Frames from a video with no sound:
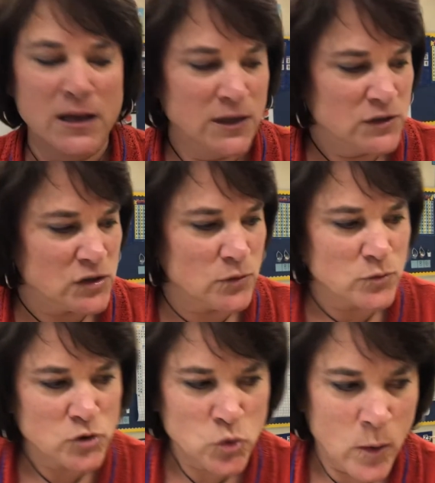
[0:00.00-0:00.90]
So
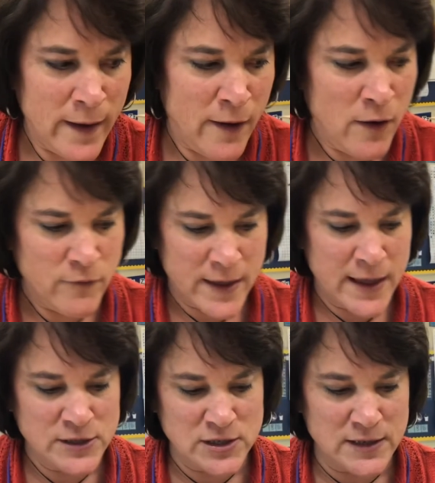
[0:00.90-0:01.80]
12
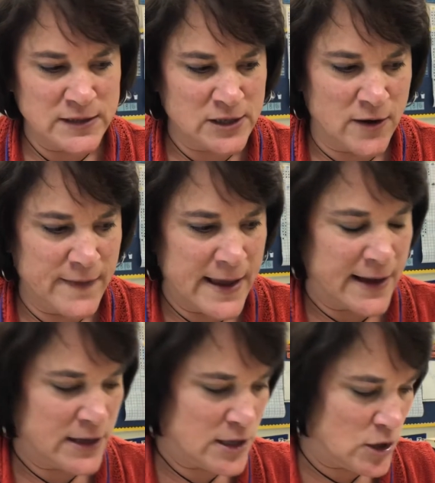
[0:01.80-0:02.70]
edges on that
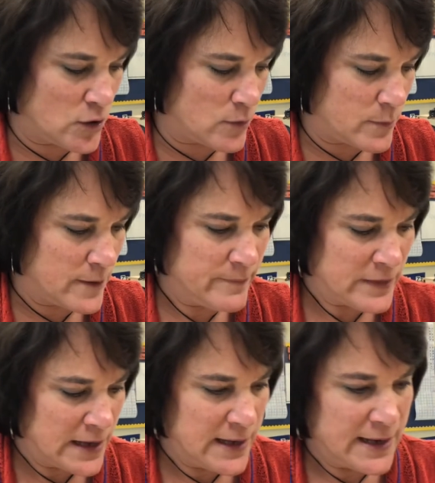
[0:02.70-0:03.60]
cube.
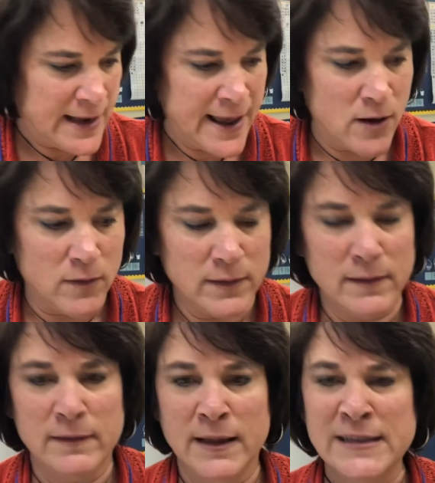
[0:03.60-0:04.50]
Now,
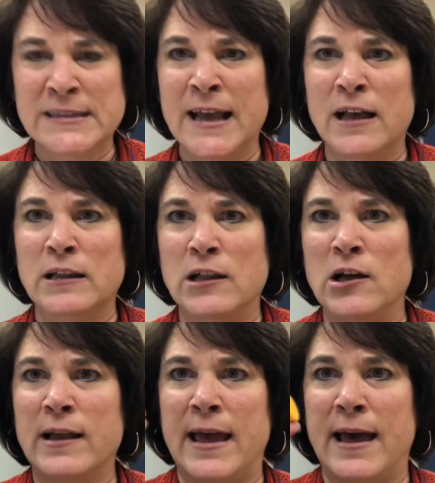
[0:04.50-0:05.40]
let's take a
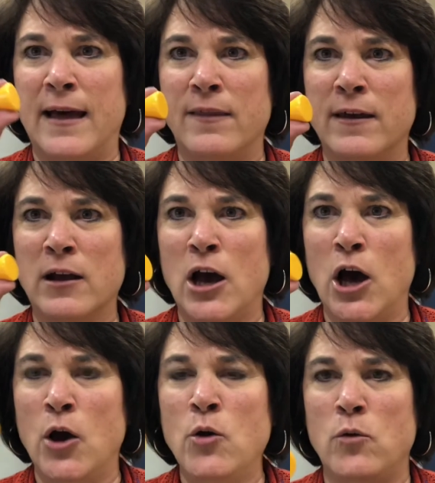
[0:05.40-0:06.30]
look at the
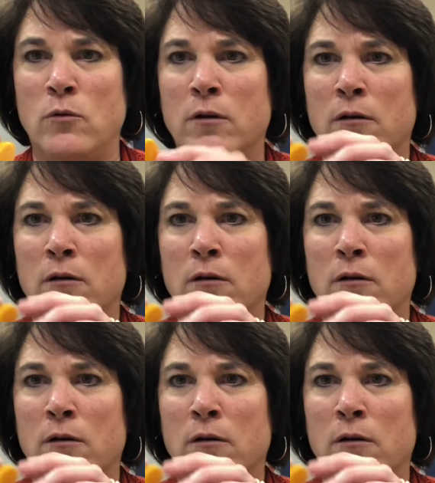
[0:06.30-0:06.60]
cone.